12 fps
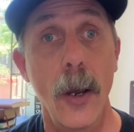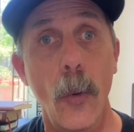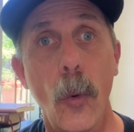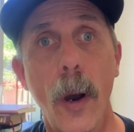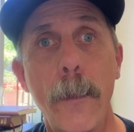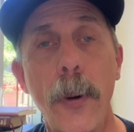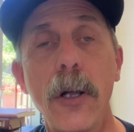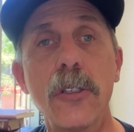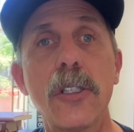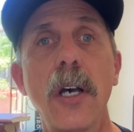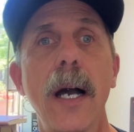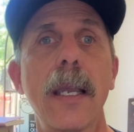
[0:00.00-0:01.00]
Well, Paul's
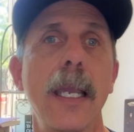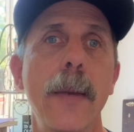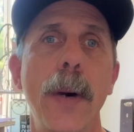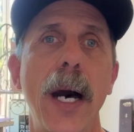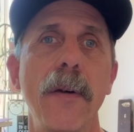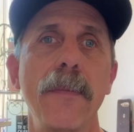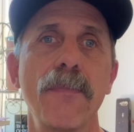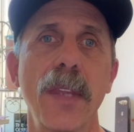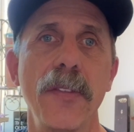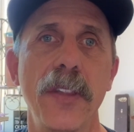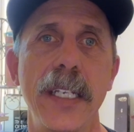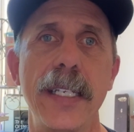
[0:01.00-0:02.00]
talking about
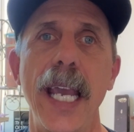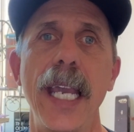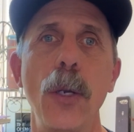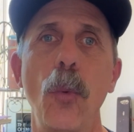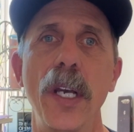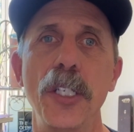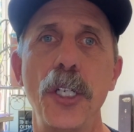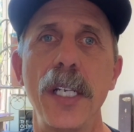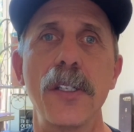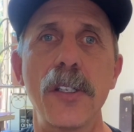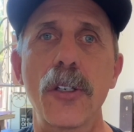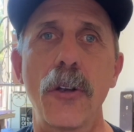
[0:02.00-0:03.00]
the day when
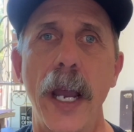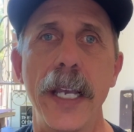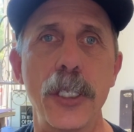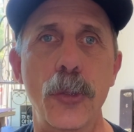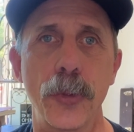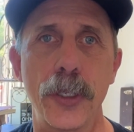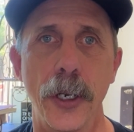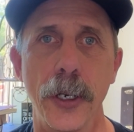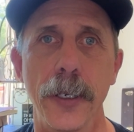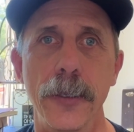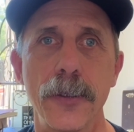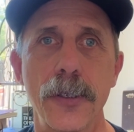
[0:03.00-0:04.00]
Jesus Christ
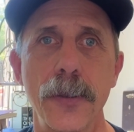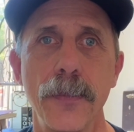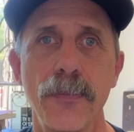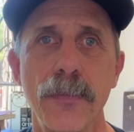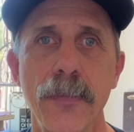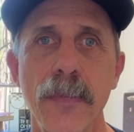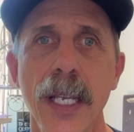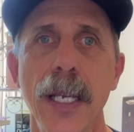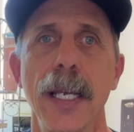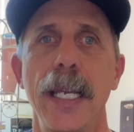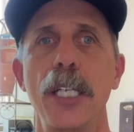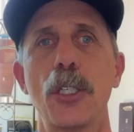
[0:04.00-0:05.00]
returns.
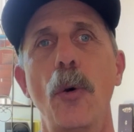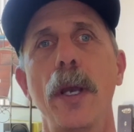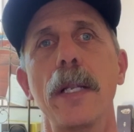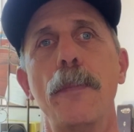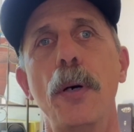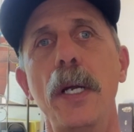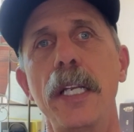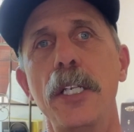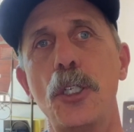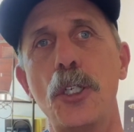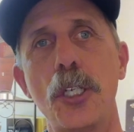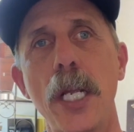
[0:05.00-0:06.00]
He's going to put his
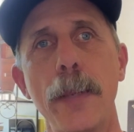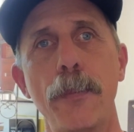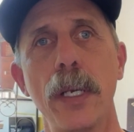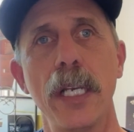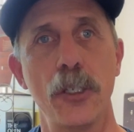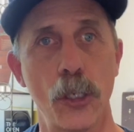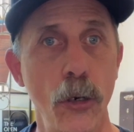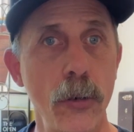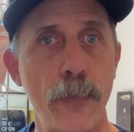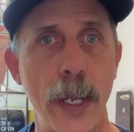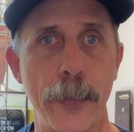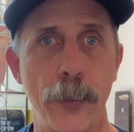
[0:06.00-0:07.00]
sheep, his own
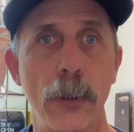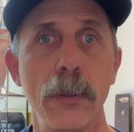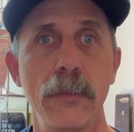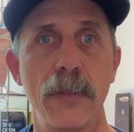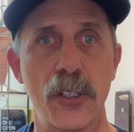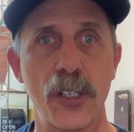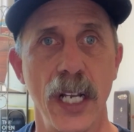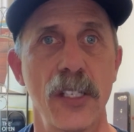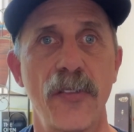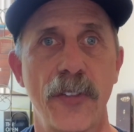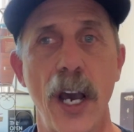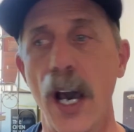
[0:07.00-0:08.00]
people, the sons
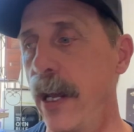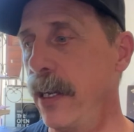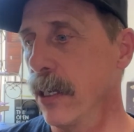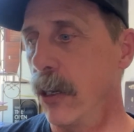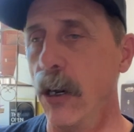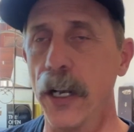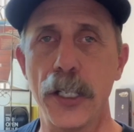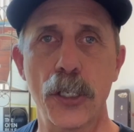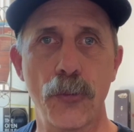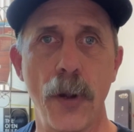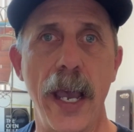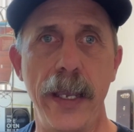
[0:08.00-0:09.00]
of God, on his
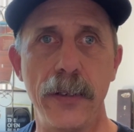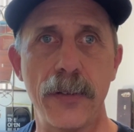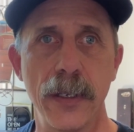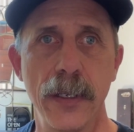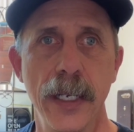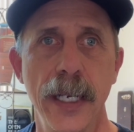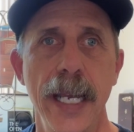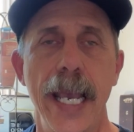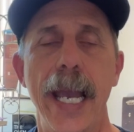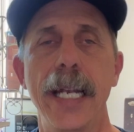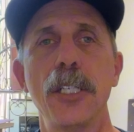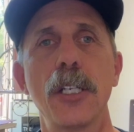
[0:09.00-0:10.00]
right.
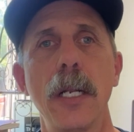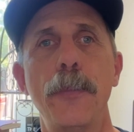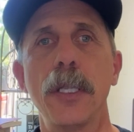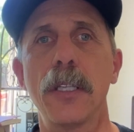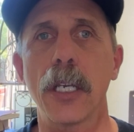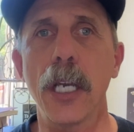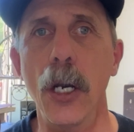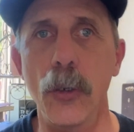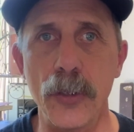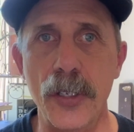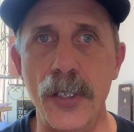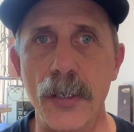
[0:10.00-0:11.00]
And he's going to put the
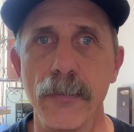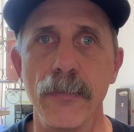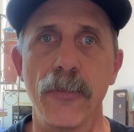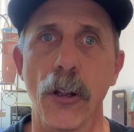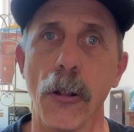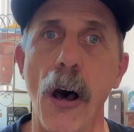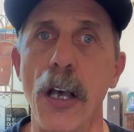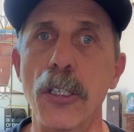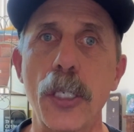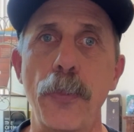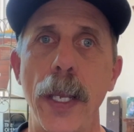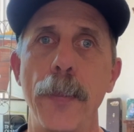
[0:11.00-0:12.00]
goats, the
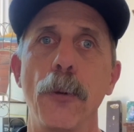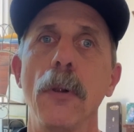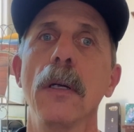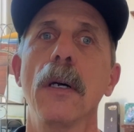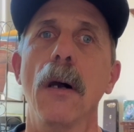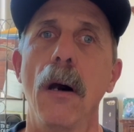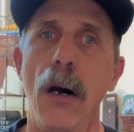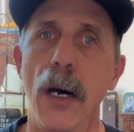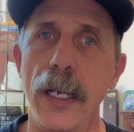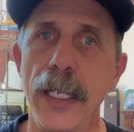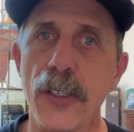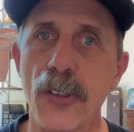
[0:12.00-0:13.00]
lost people, on
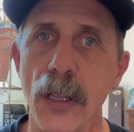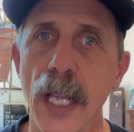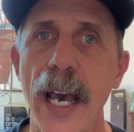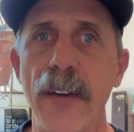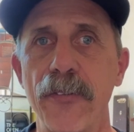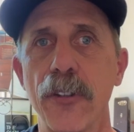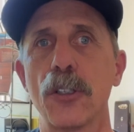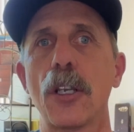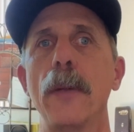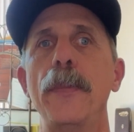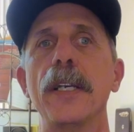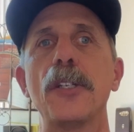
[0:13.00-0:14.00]
his left. There's
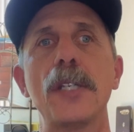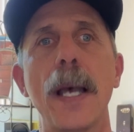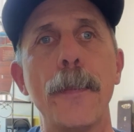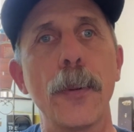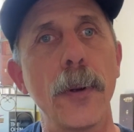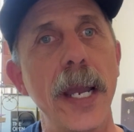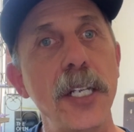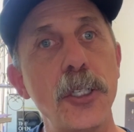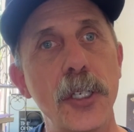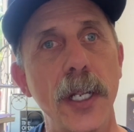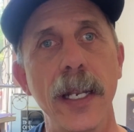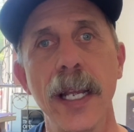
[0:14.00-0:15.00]
going to be a
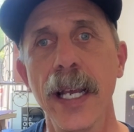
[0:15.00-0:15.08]
separation.